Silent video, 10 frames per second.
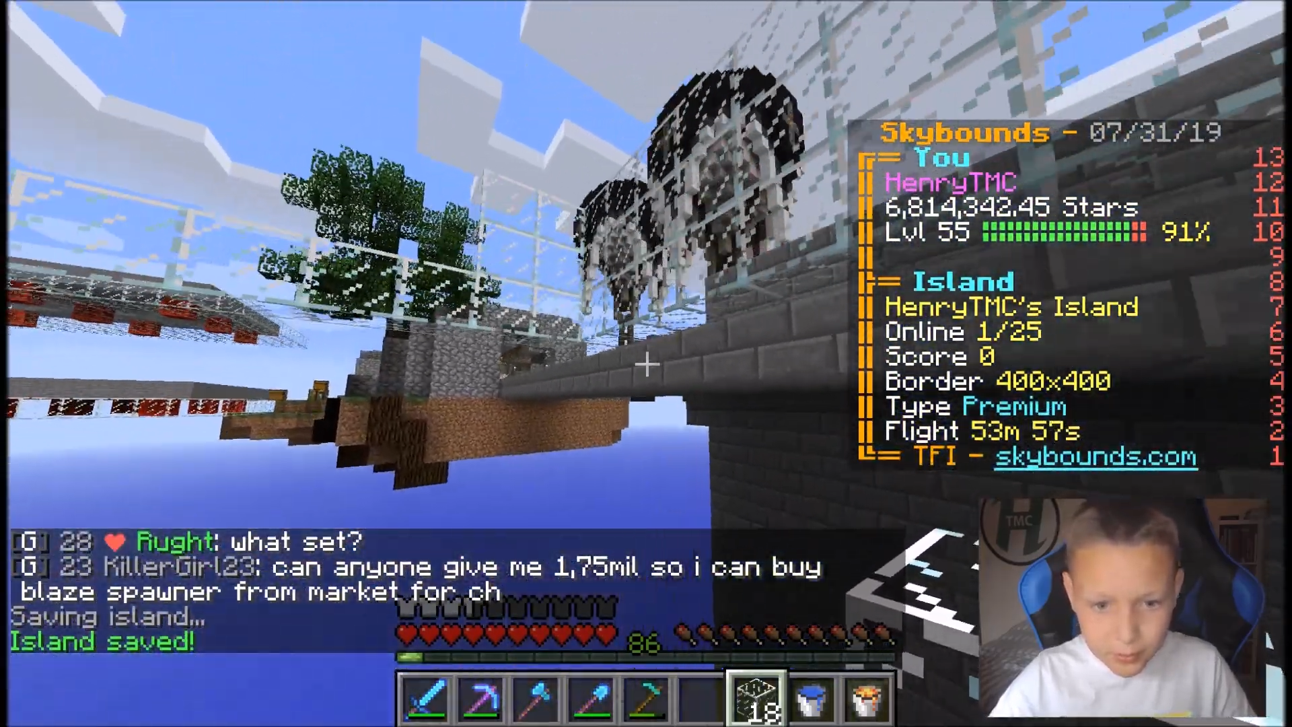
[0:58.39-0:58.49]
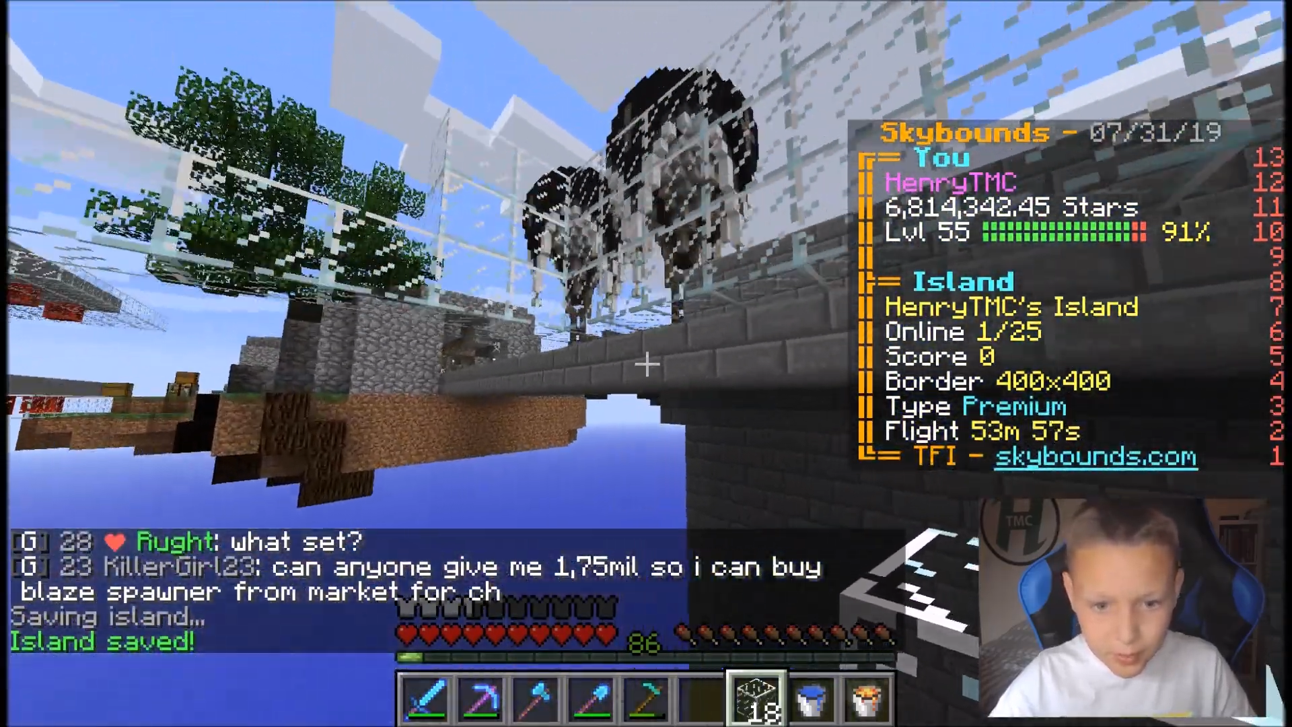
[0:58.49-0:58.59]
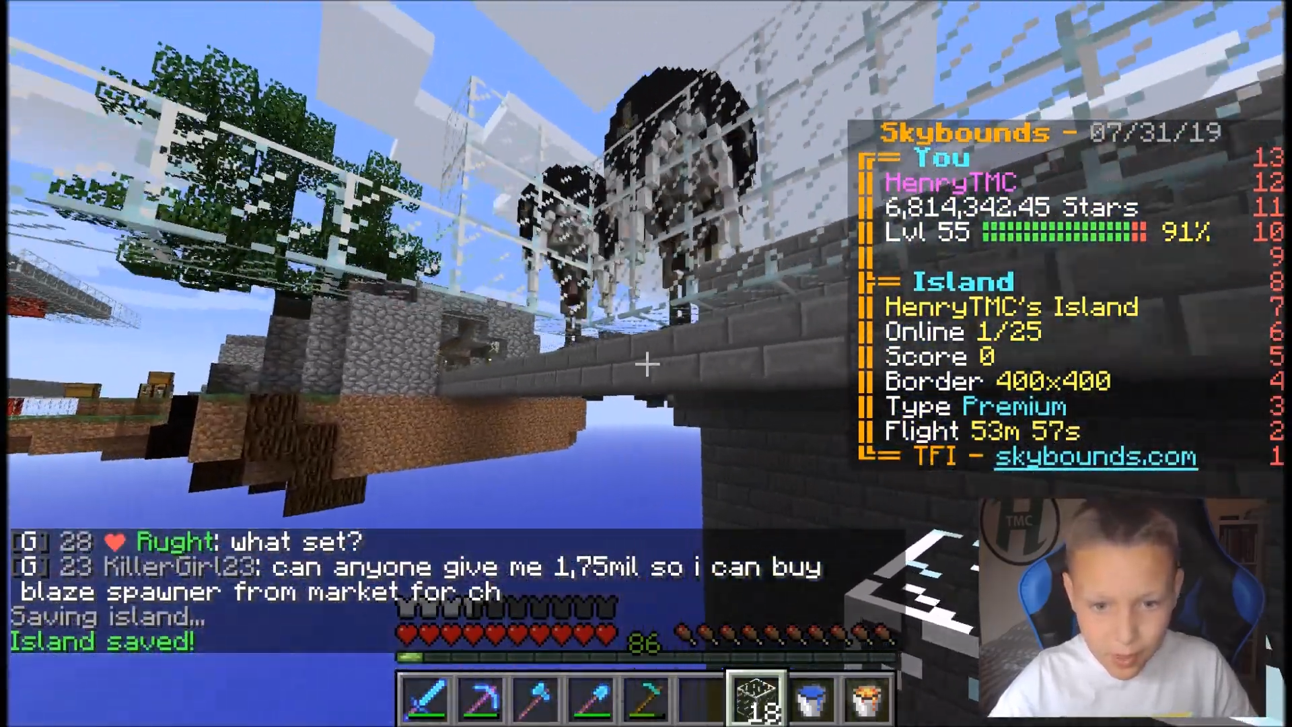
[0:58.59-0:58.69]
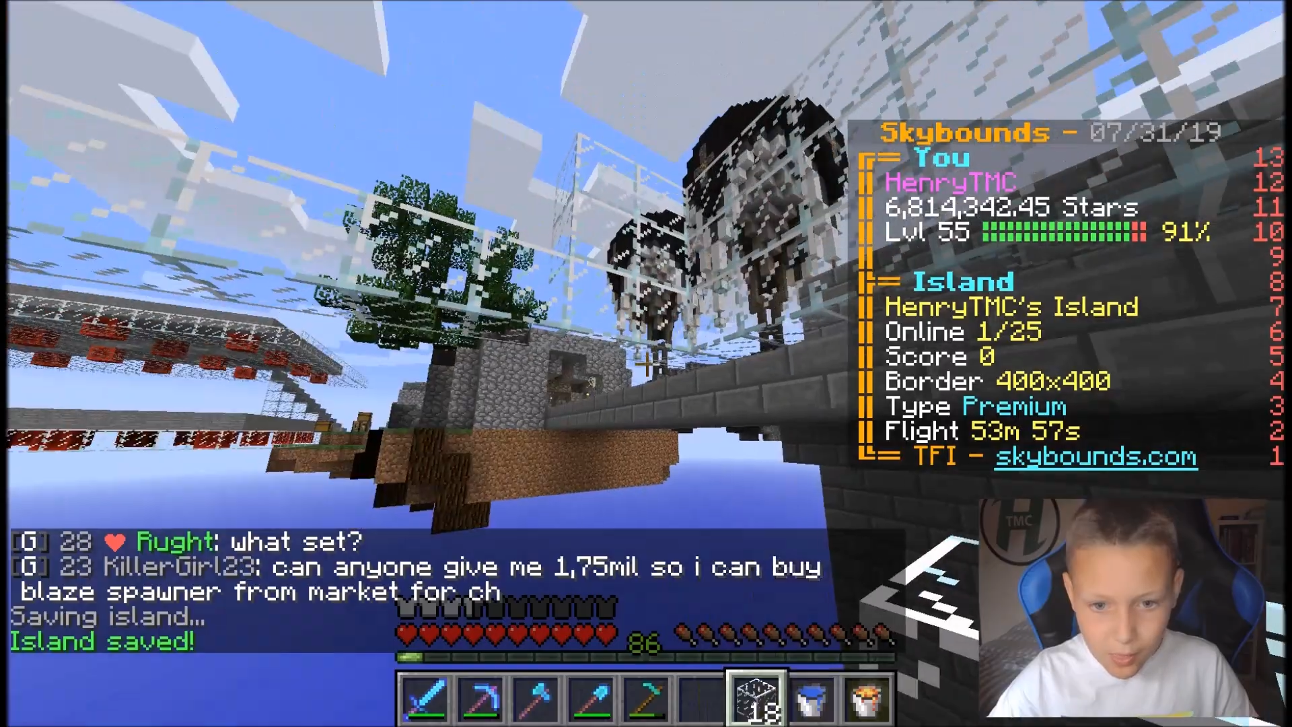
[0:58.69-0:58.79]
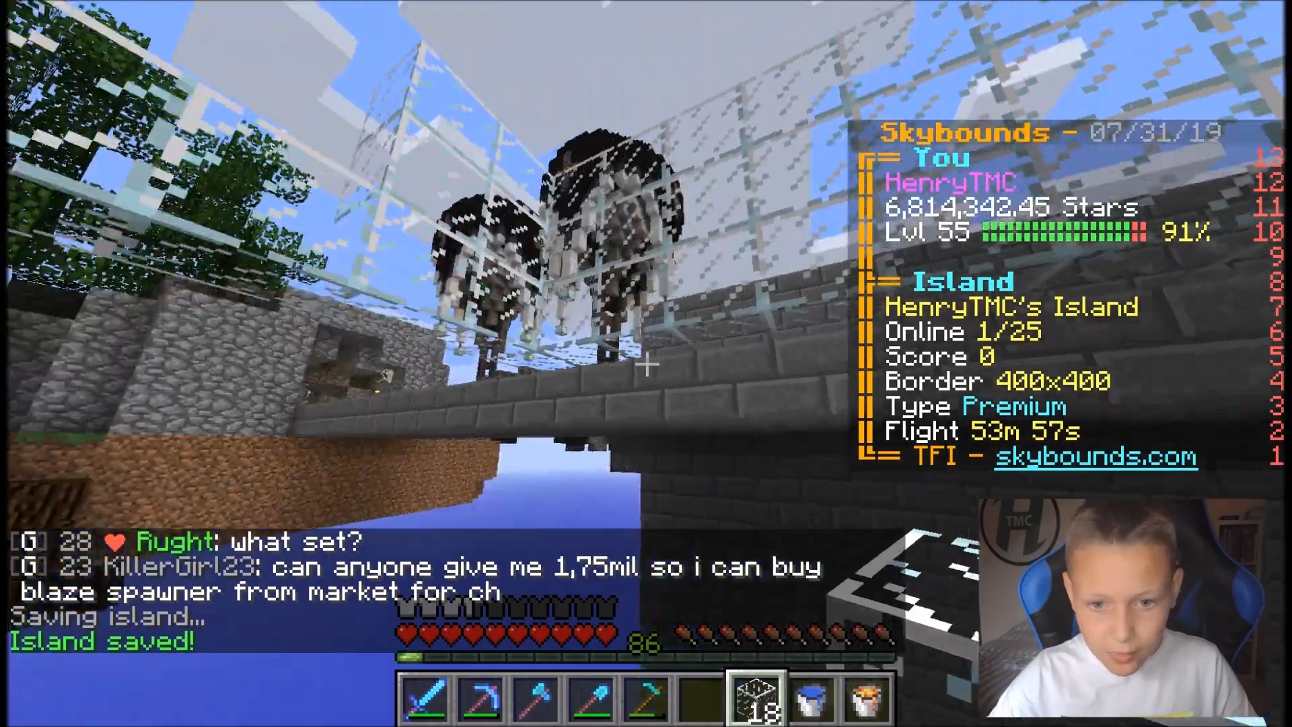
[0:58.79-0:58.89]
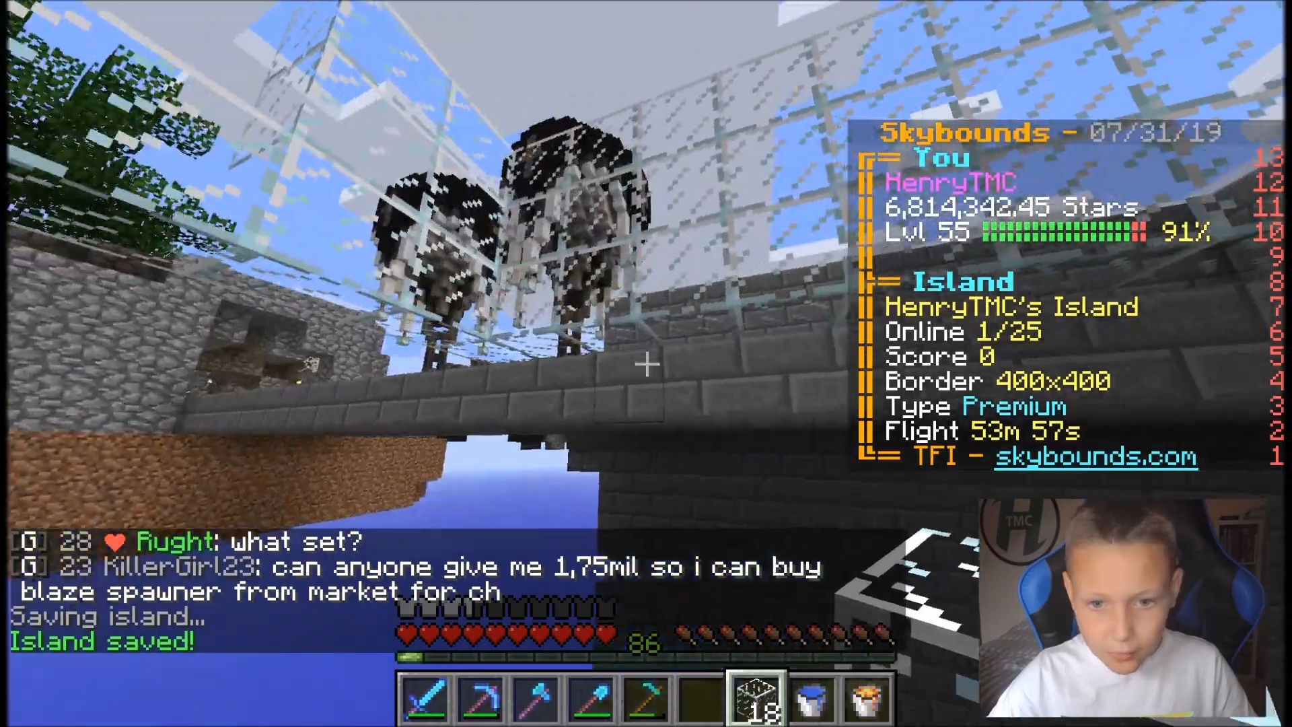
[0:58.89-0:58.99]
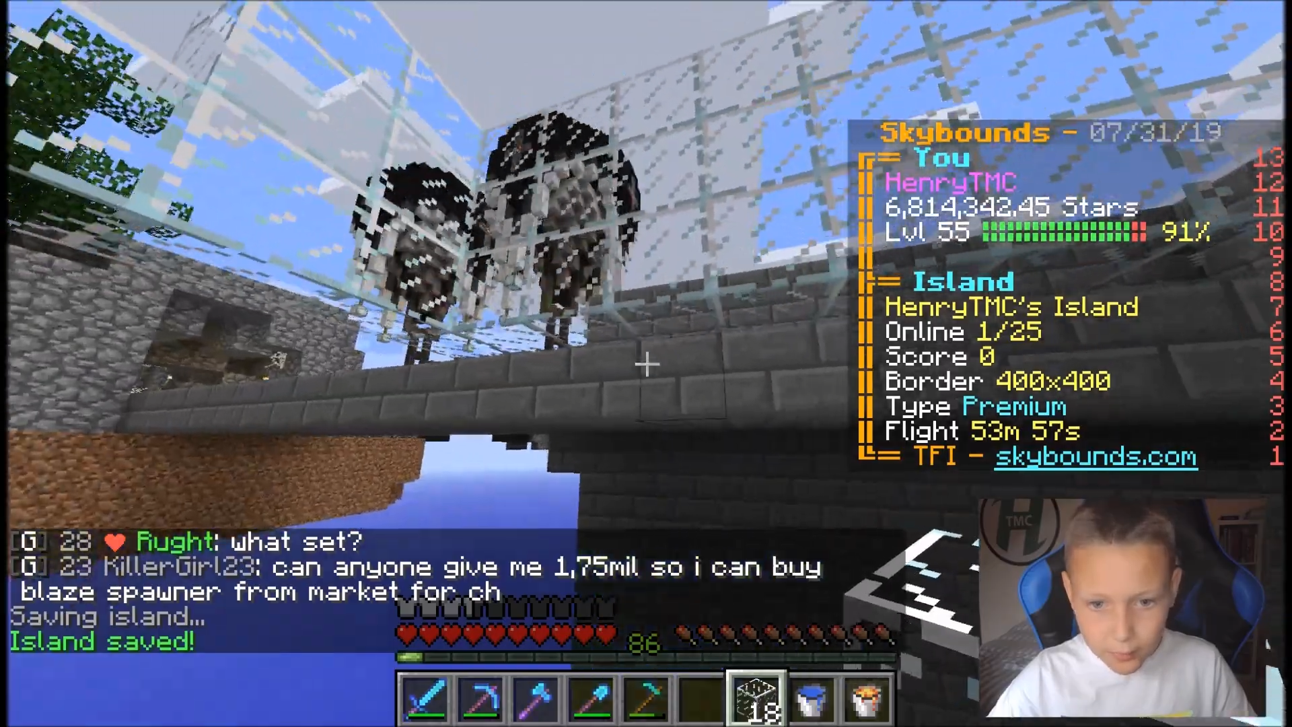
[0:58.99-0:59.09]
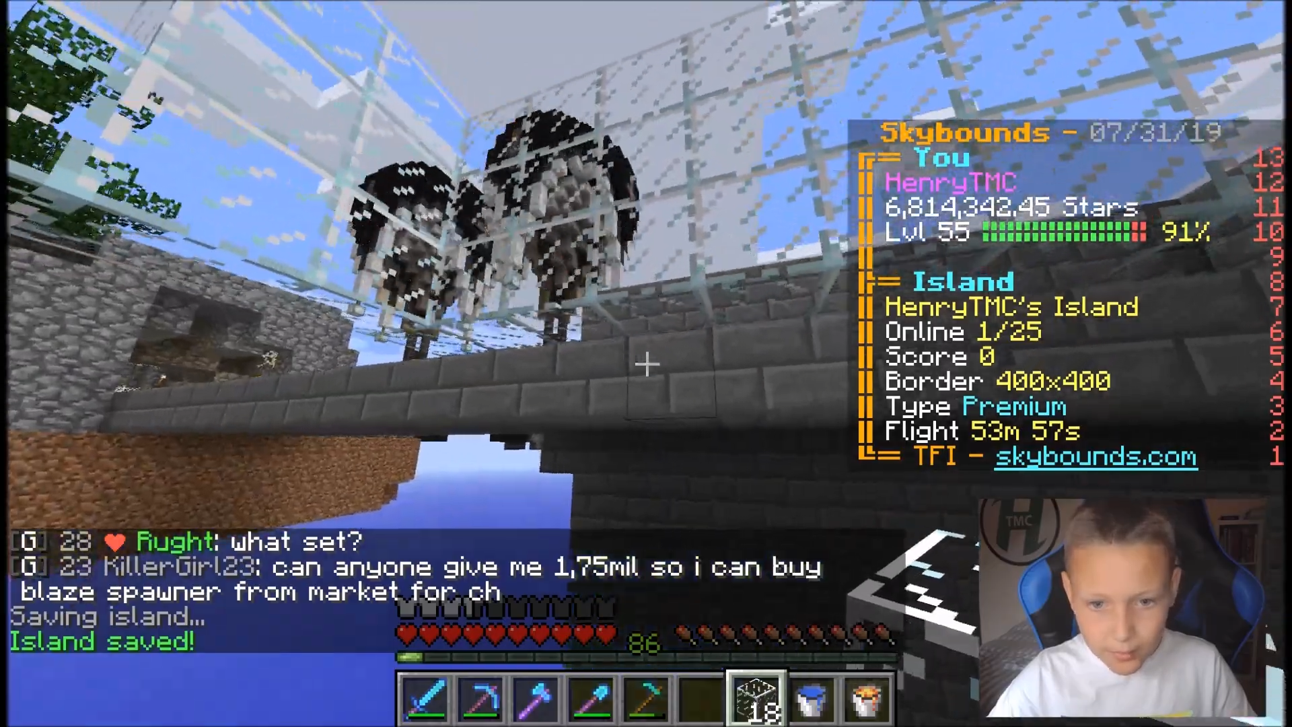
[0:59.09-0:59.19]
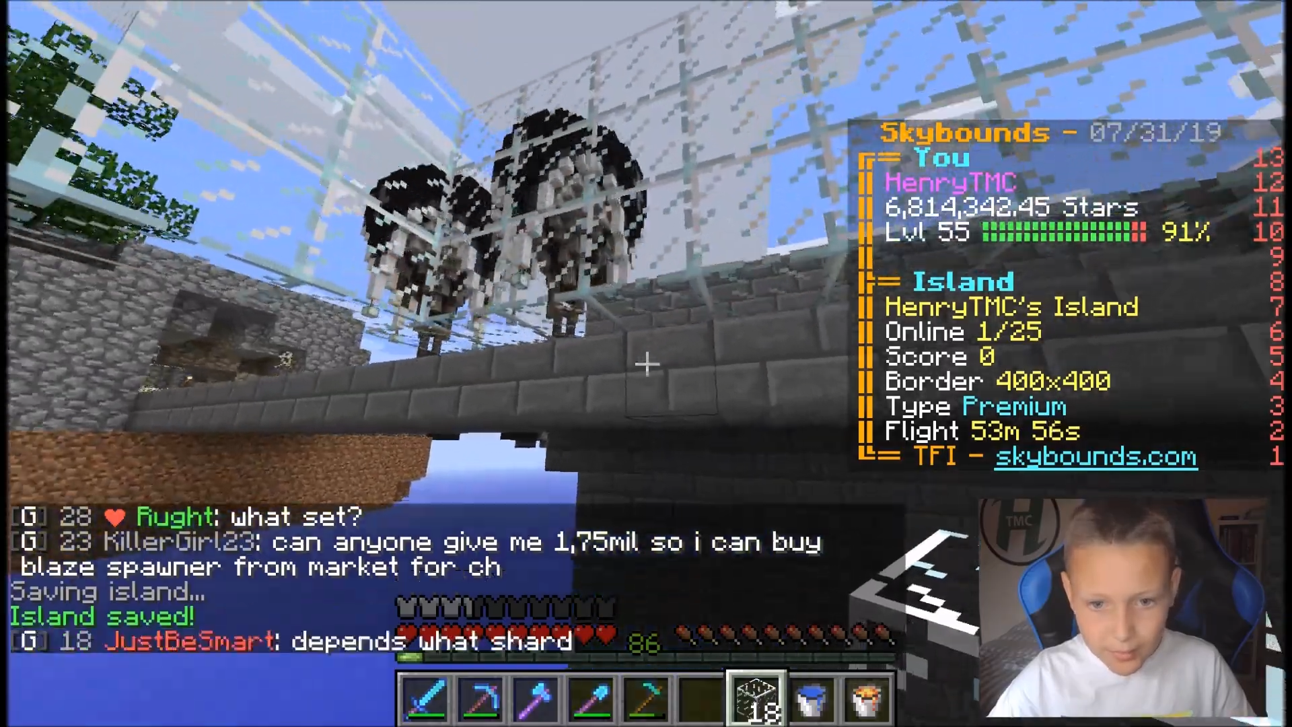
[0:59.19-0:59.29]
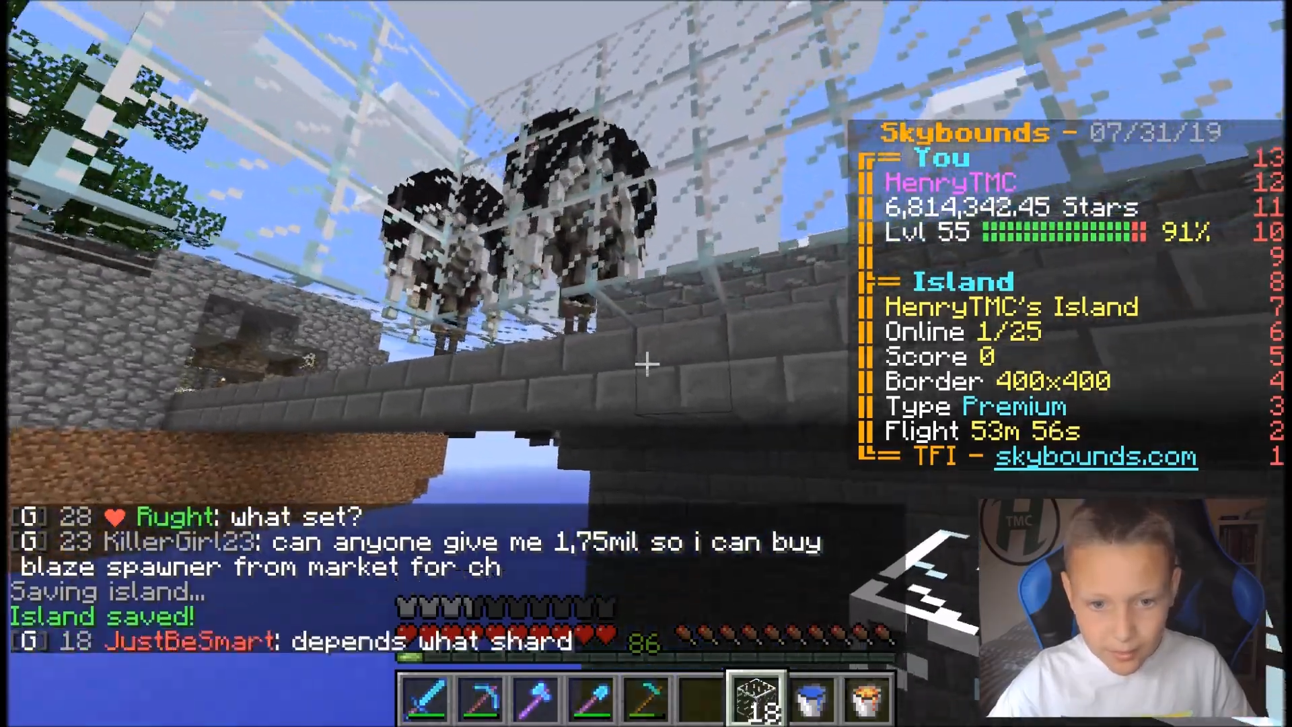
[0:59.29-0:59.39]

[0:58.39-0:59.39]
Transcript: do three